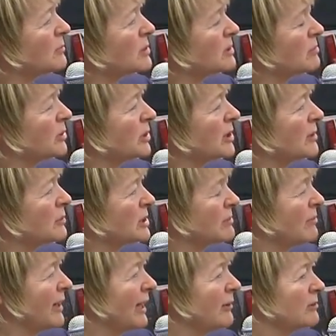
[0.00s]
It was a book that was
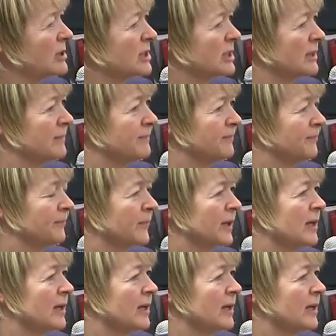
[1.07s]
about. Um,